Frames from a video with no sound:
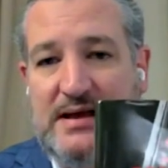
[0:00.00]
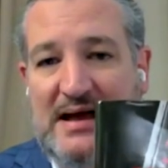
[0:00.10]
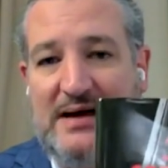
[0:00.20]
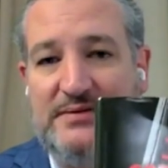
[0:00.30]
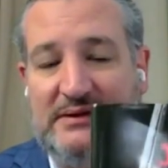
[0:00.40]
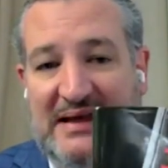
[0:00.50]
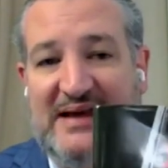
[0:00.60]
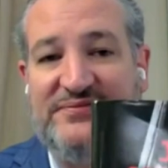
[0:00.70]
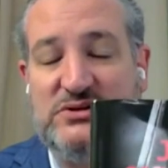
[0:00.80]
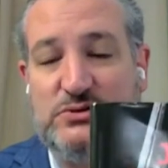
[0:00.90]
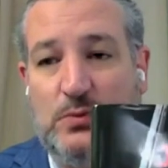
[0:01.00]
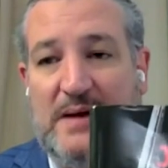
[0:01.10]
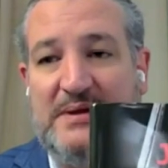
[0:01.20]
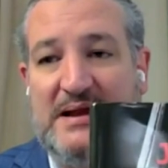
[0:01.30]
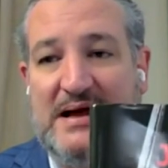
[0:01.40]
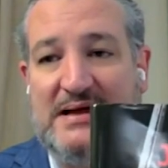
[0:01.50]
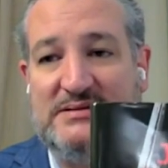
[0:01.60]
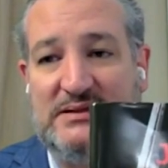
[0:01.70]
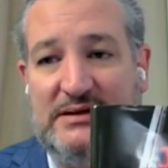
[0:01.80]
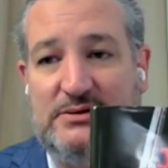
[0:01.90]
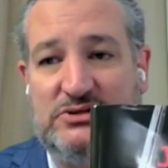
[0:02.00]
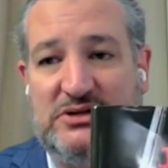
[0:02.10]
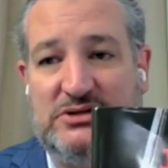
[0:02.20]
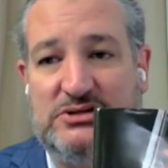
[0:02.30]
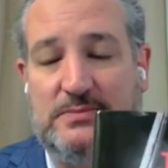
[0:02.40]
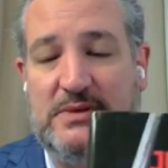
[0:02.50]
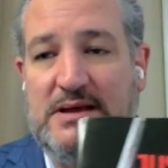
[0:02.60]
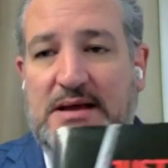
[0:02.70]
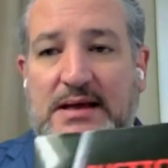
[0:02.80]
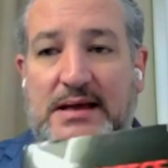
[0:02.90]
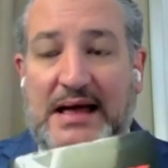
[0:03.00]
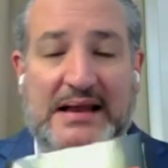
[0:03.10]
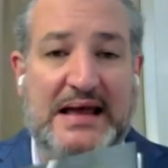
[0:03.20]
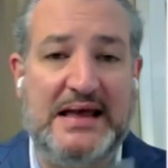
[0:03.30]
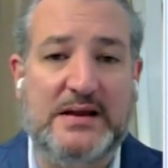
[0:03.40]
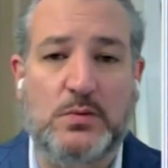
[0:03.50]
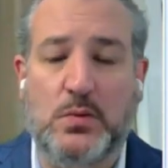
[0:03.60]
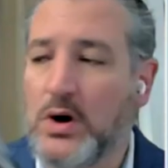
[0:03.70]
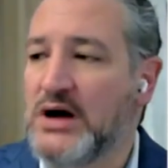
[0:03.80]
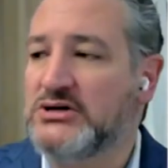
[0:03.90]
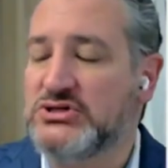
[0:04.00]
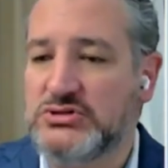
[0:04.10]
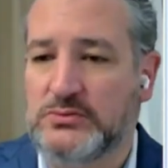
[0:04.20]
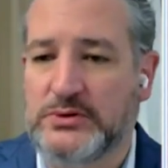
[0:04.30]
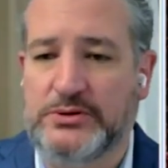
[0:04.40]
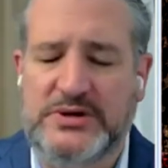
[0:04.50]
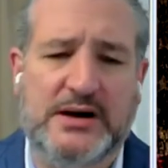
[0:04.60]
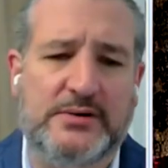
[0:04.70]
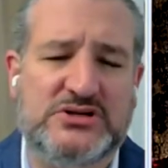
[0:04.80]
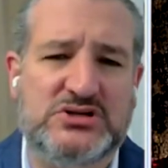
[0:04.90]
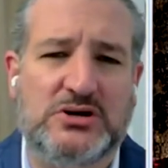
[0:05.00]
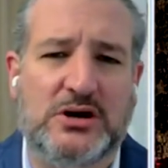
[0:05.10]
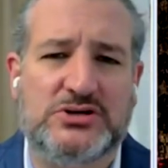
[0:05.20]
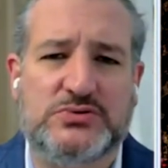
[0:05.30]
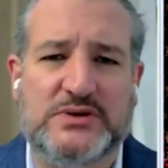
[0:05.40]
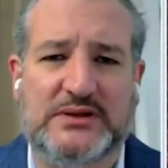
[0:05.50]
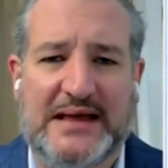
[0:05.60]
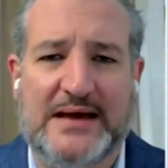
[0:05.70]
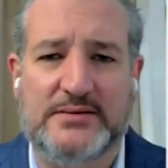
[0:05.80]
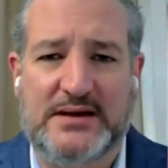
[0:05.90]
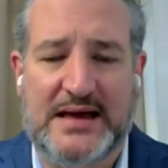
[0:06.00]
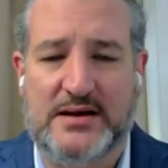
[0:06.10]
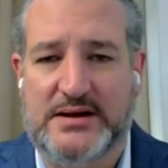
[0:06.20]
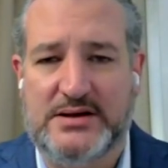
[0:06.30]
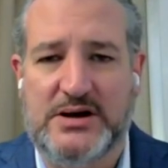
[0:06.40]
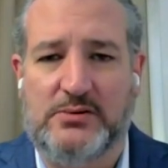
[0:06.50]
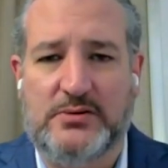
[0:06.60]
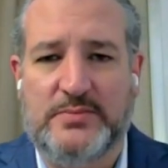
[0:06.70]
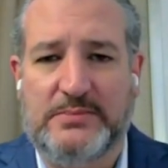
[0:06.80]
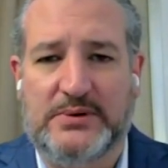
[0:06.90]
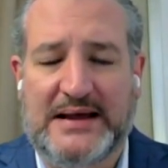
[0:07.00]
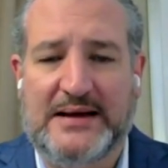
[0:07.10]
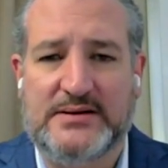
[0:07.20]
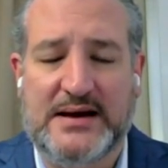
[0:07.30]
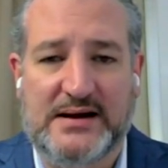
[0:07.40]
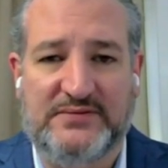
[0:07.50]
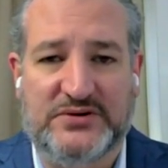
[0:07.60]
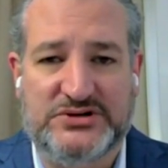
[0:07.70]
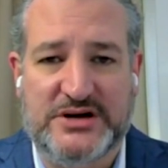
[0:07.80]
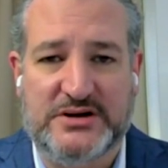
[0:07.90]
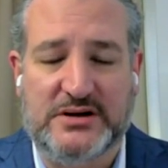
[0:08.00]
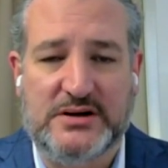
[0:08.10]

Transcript: How the Left Has Weaponized the Legal System. And, and it walks through, you know, it starts with Loudoun County, and you all remember Loudoun County, Virginia,